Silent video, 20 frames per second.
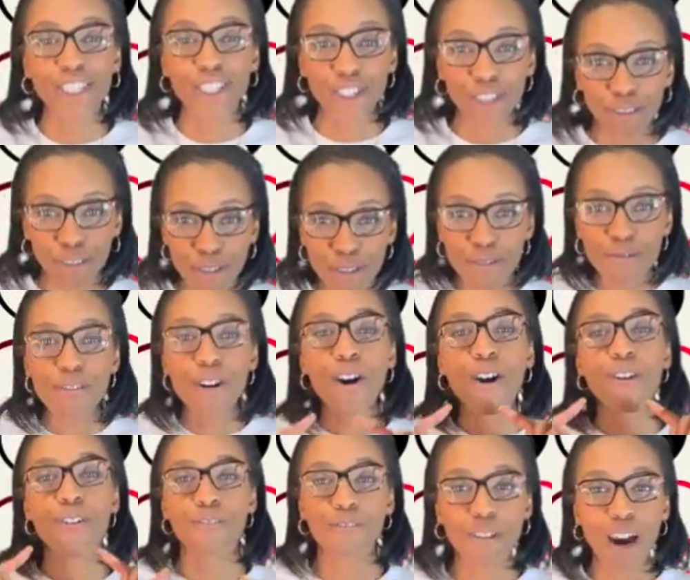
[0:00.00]
True
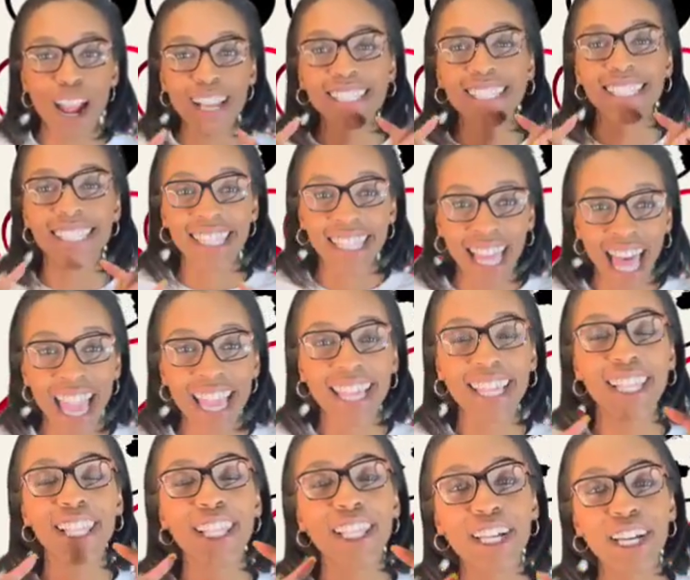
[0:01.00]

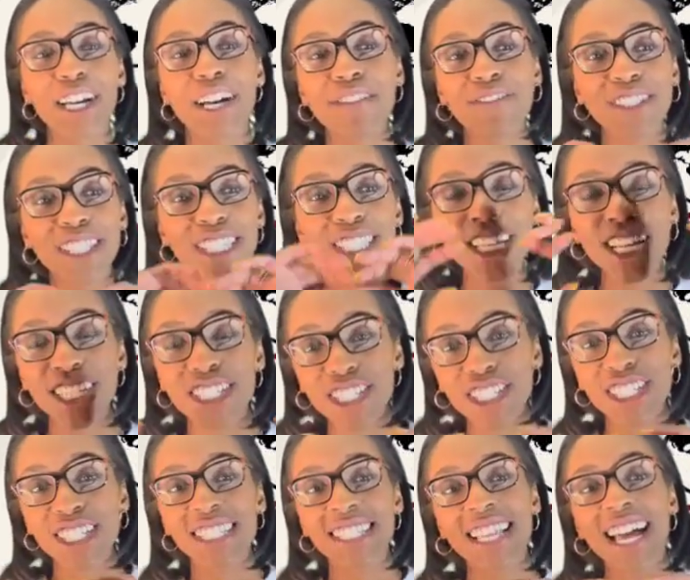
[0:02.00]
Christ-like love
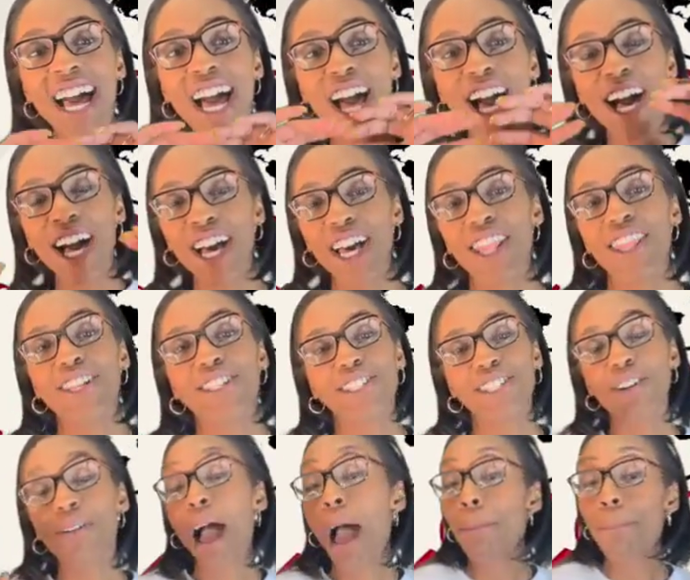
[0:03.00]
touches others.
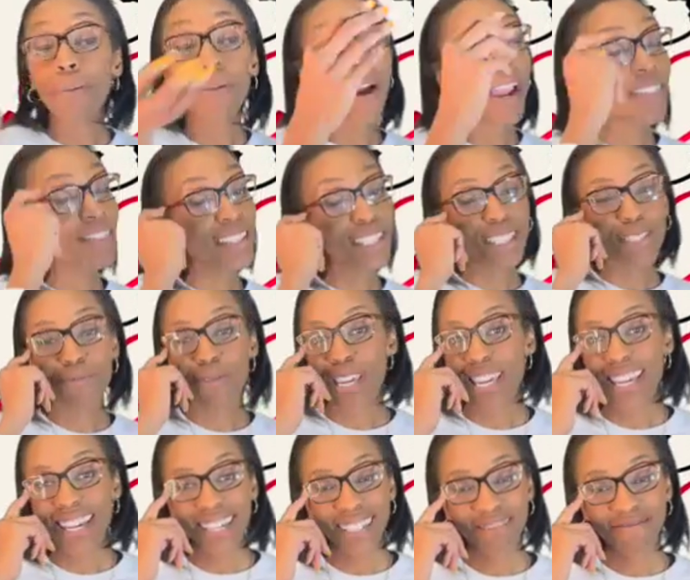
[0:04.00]
So I pray this
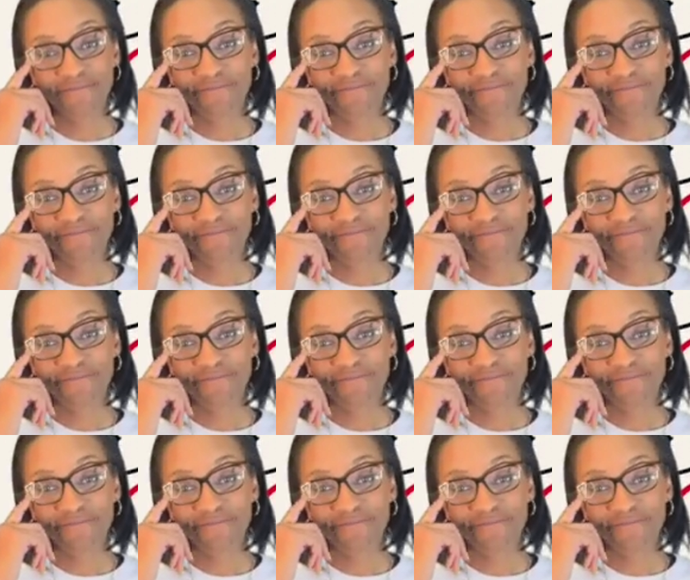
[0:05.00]
week